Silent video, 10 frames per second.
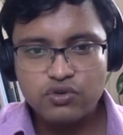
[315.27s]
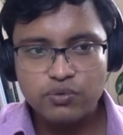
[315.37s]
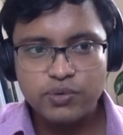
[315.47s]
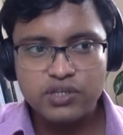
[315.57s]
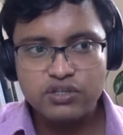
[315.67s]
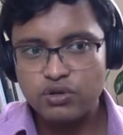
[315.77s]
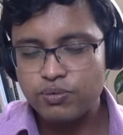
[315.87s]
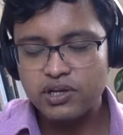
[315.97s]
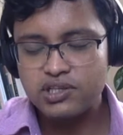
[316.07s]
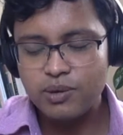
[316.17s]
rupees, so
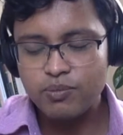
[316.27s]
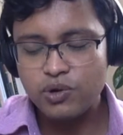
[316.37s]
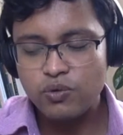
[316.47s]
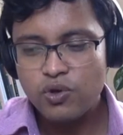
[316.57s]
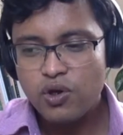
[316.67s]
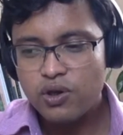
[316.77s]
for example,